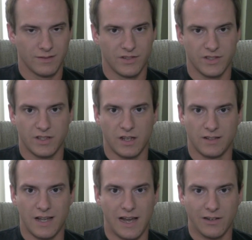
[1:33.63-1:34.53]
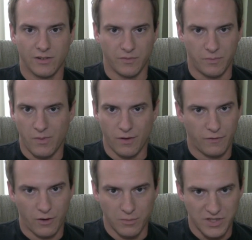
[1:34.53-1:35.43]
just tired
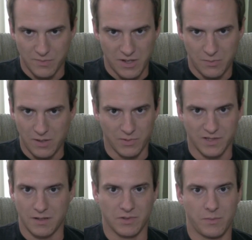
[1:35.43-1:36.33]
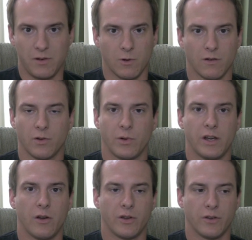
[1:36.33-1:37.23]
of homeless men people seem to be wherever we
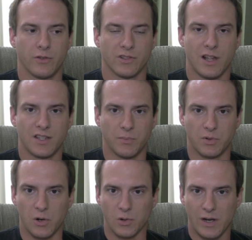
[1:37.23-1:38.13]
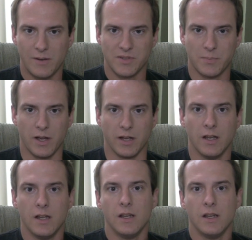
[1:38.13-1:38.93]
go. There's lots of programs, but